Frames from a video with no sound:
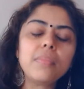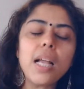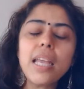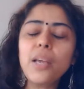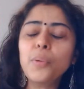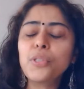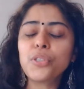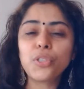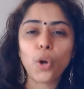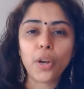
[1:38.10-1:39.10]
he was
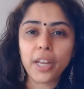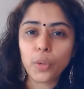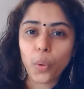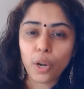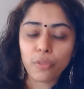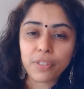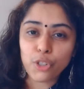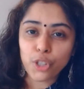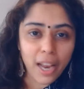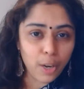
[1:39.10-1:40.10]
just talking to one of his
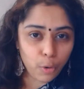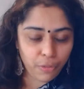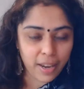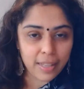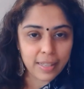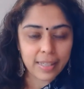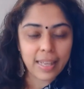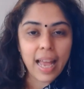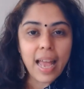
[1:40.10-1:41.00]
childhood friends.